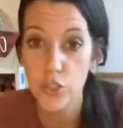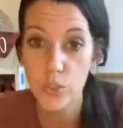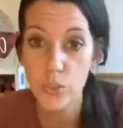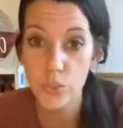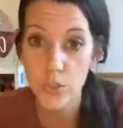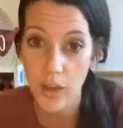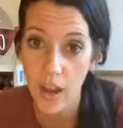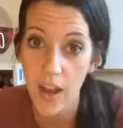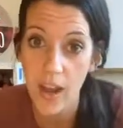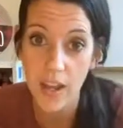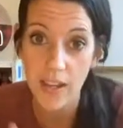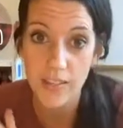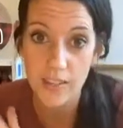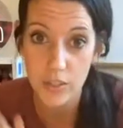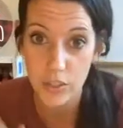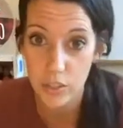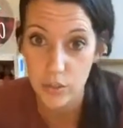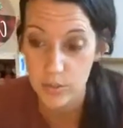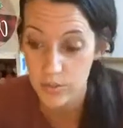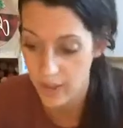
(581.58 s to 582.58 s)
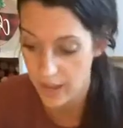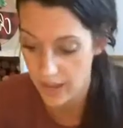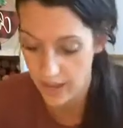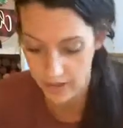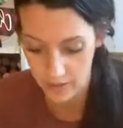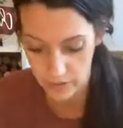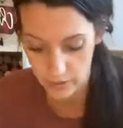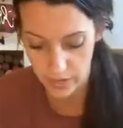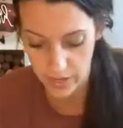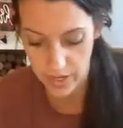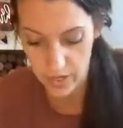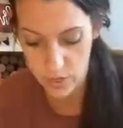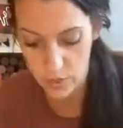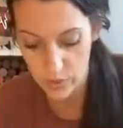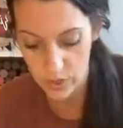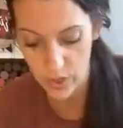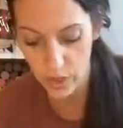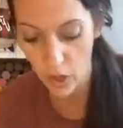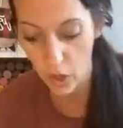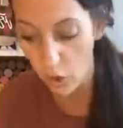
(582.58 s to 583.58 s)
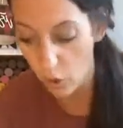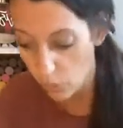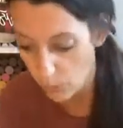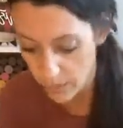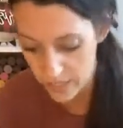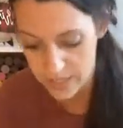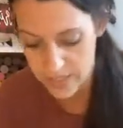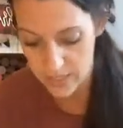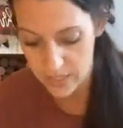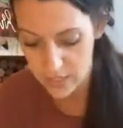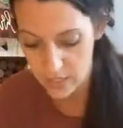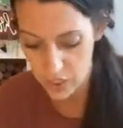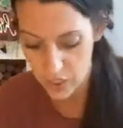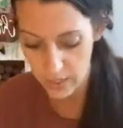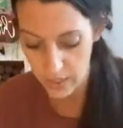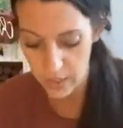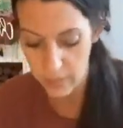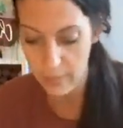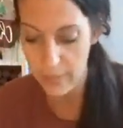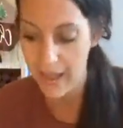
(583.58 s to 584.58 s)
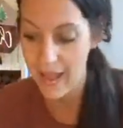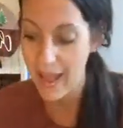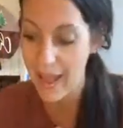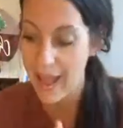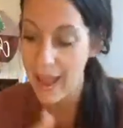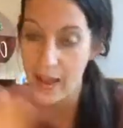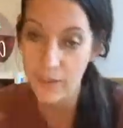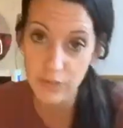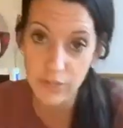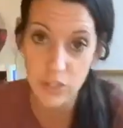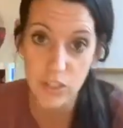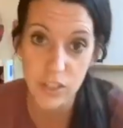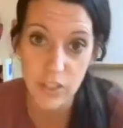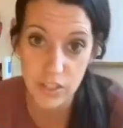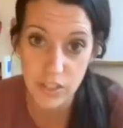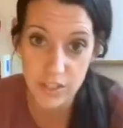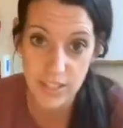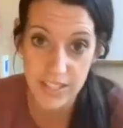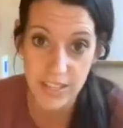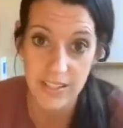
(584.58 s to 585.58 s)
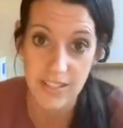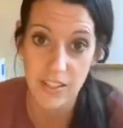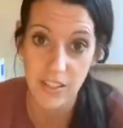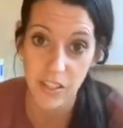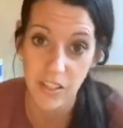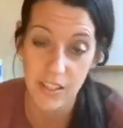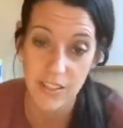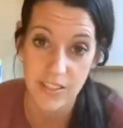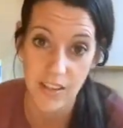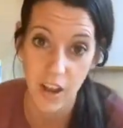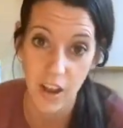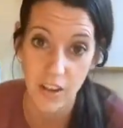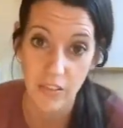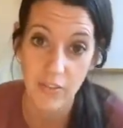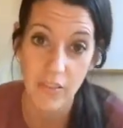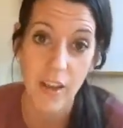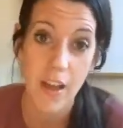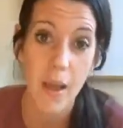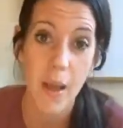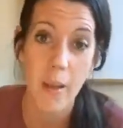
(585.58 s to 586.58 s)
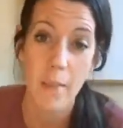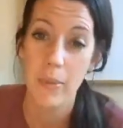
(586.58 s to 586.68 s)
Do not do that, okay? You can always touch it up after your stencil is off.